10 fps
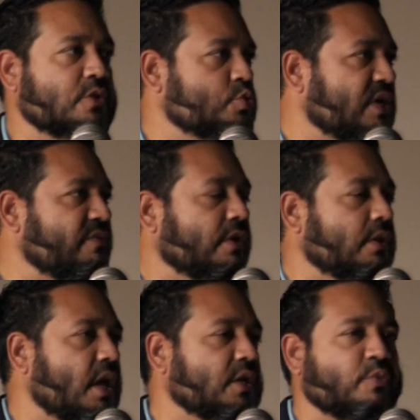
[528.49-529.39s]
as we're driving
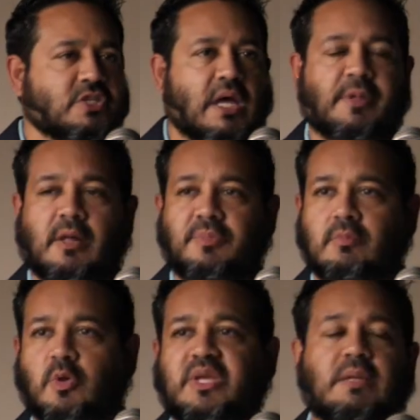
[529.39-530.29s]
along, do we stop and help
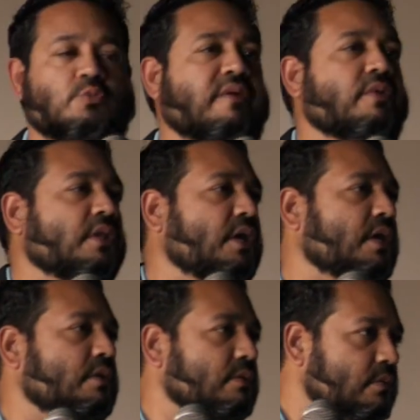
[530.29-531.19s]
them or do we keep driving
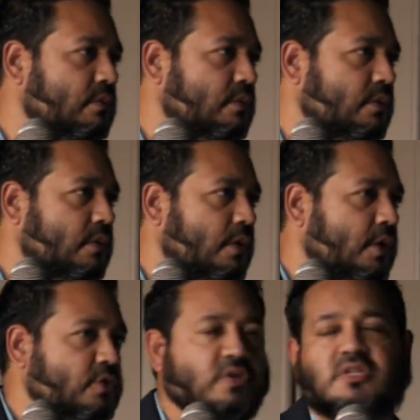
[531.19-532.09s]
along?
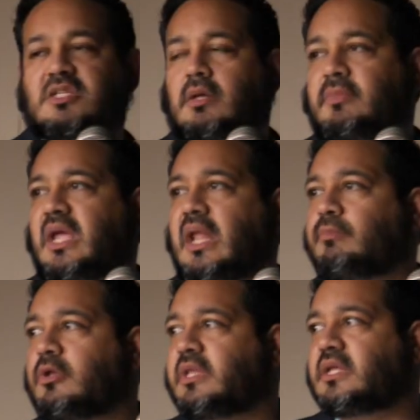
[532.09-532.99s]
If you see somebody getting
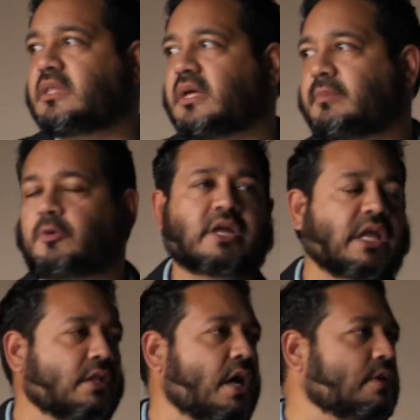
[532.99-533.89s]
bullied in the
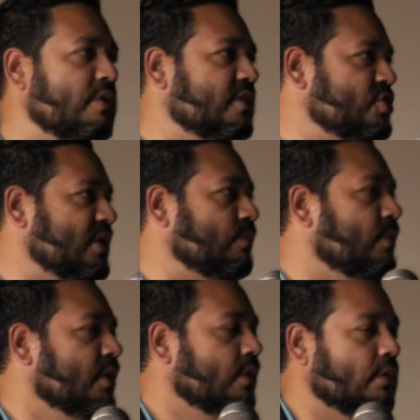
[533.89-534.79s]
parking lot or in the gym
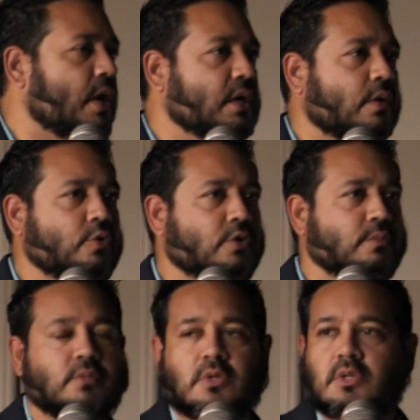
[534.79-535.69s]
locker
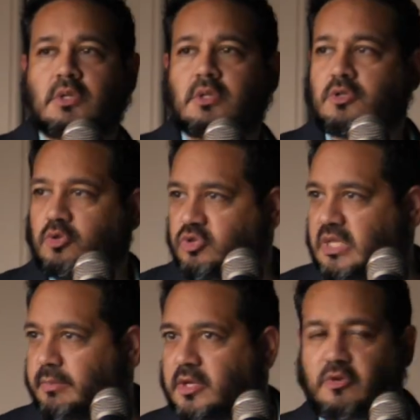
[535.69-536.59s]
room, do you do
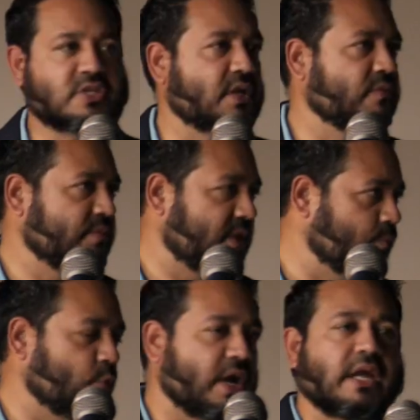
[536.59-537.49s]
something or are you just gonna
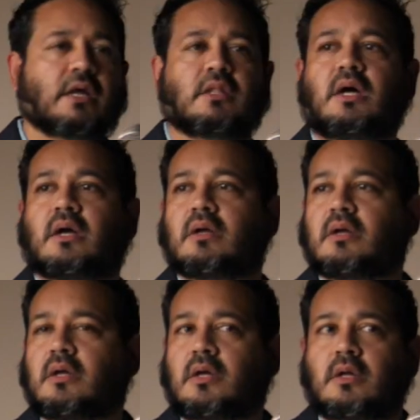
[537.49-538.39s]
keep walking along?
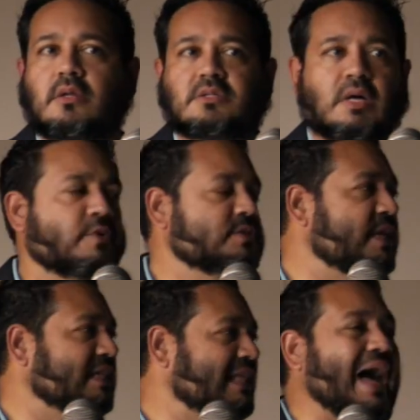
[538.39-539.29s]
Someone's
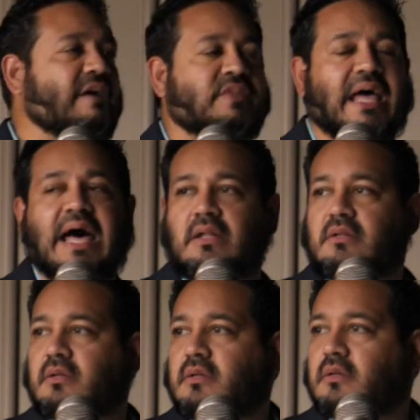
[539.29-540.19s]
being laughed
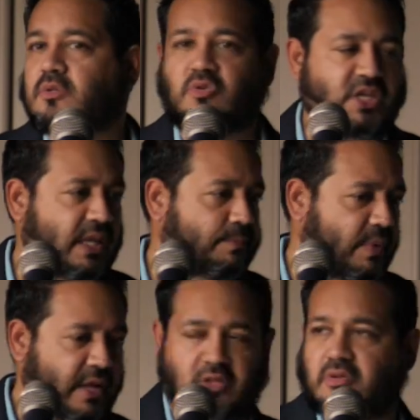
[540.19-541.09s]
at, do
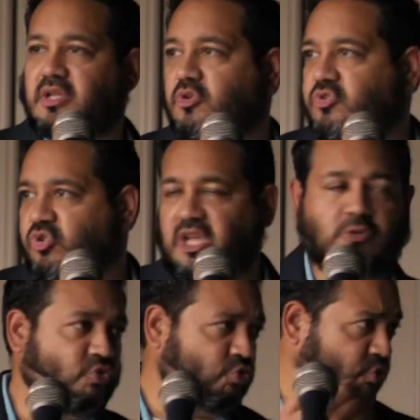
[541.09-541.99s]

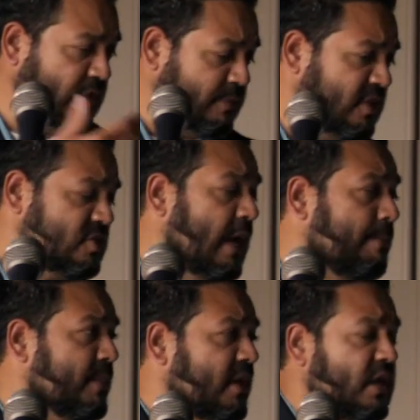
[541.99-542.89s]
you do something to
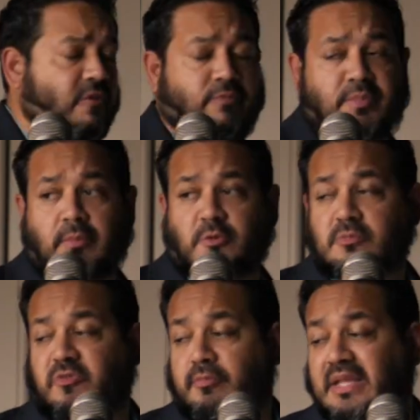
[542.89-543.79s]
stop if the
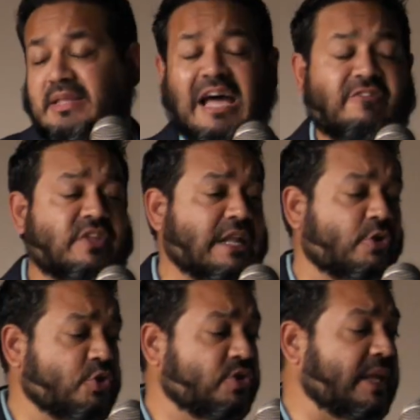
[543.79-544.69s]
person from being laughed at
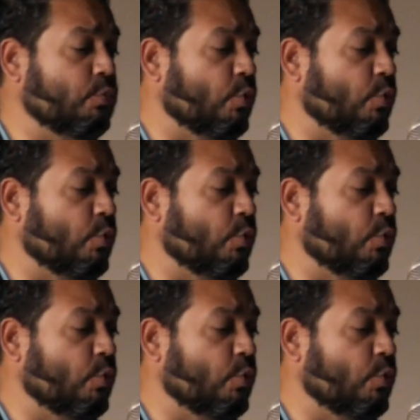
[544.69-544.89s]
or you keep